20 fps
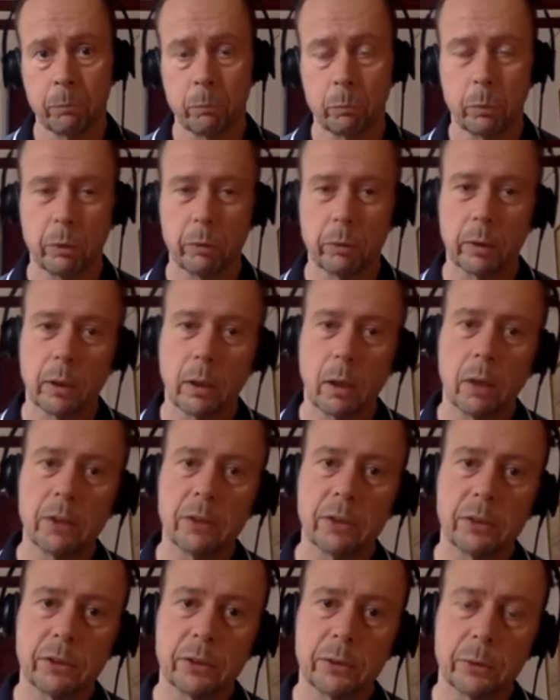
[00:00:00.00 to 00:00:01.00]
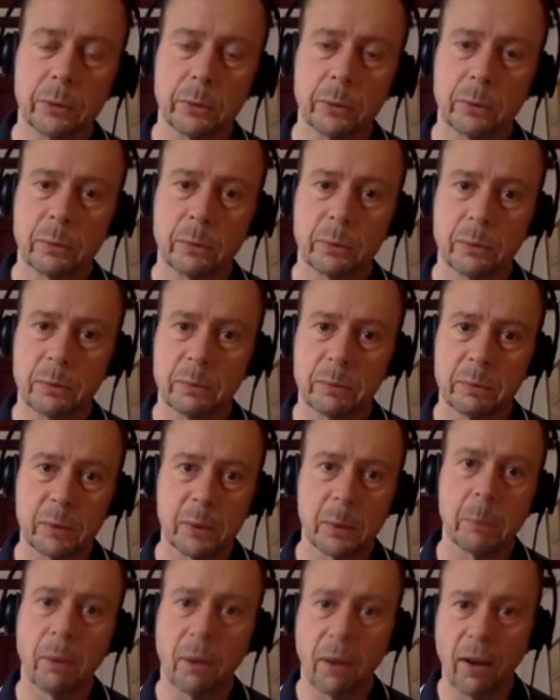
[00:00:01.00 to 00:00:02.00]
With regards to
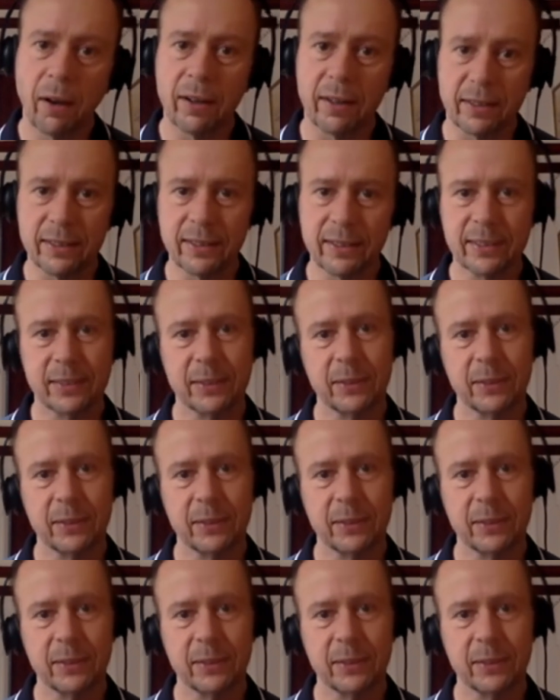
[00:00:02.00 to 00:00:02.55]
compliance